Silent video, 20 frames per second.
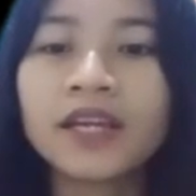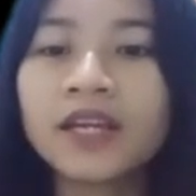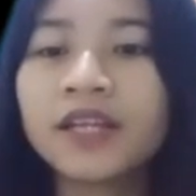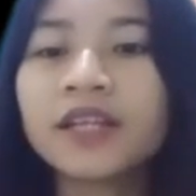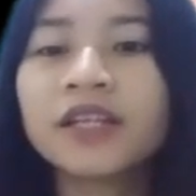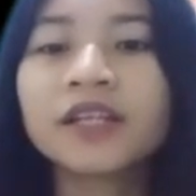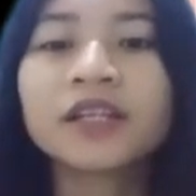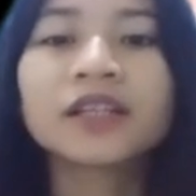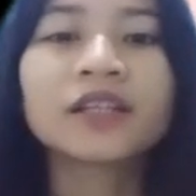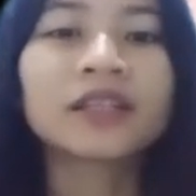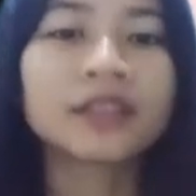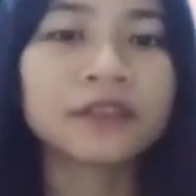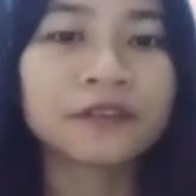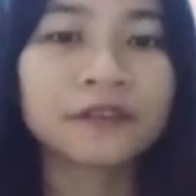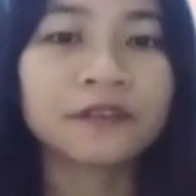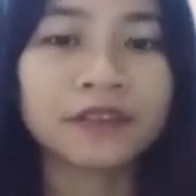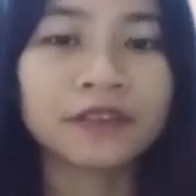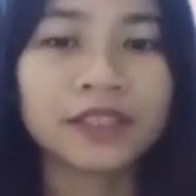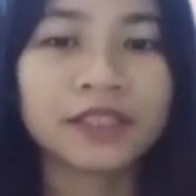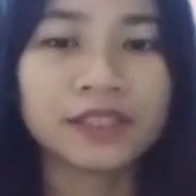inner
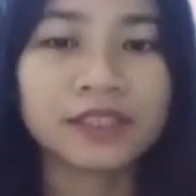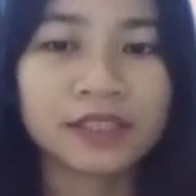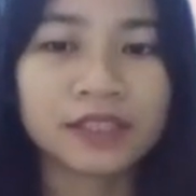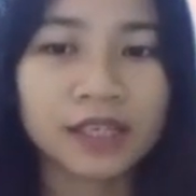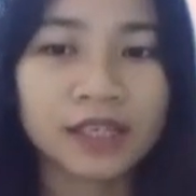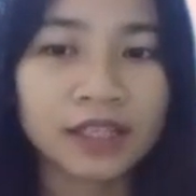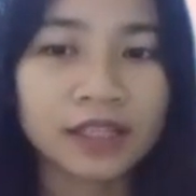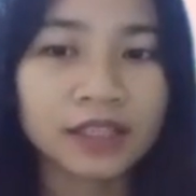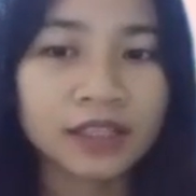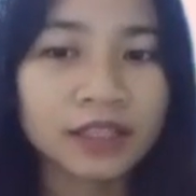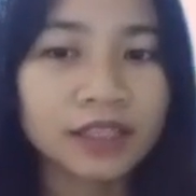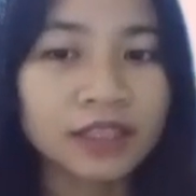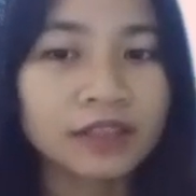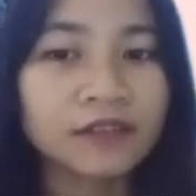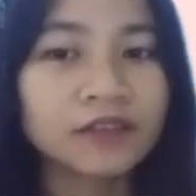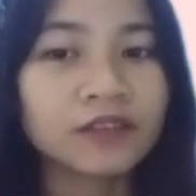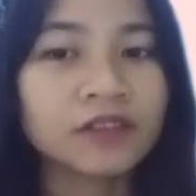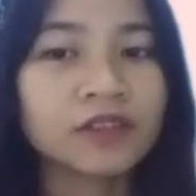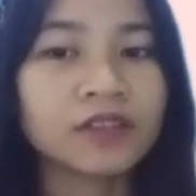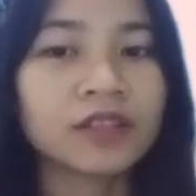conflicts can
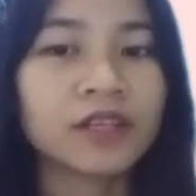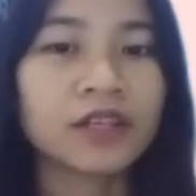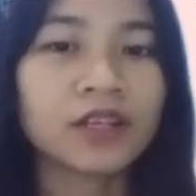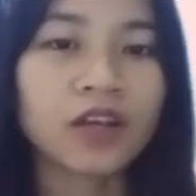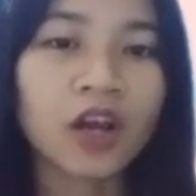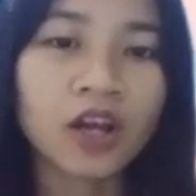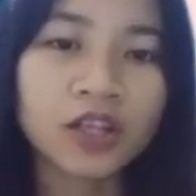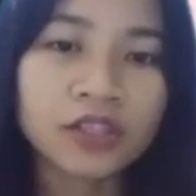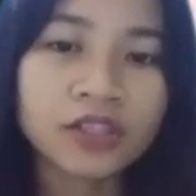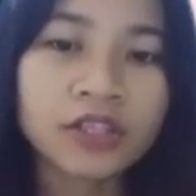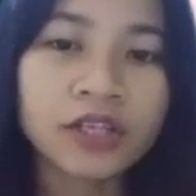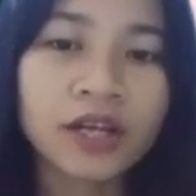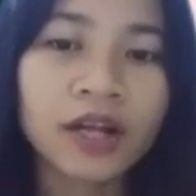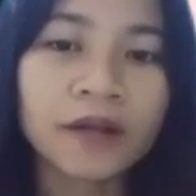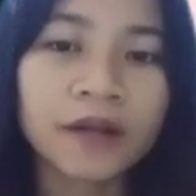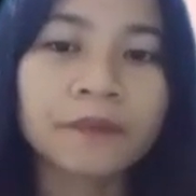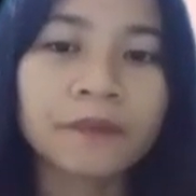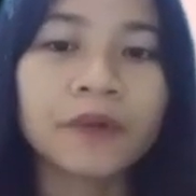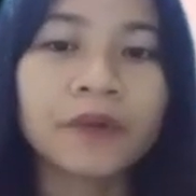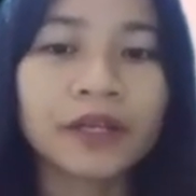lead to
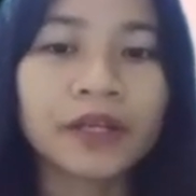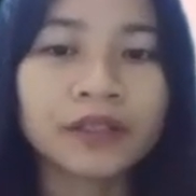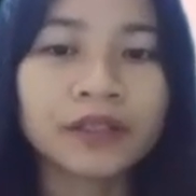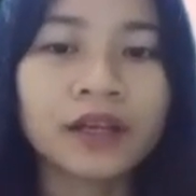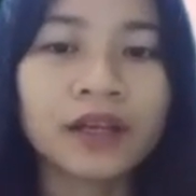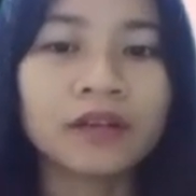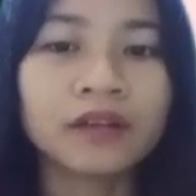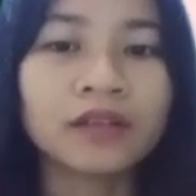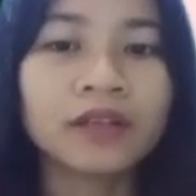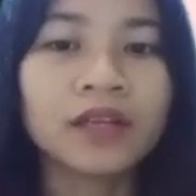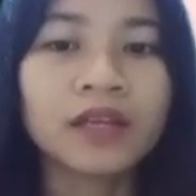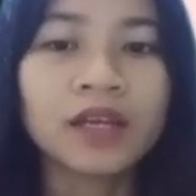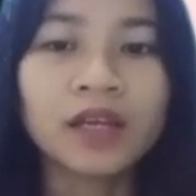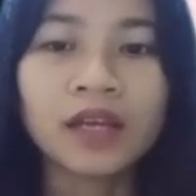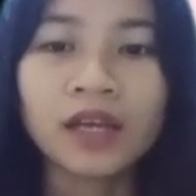psychological breakdown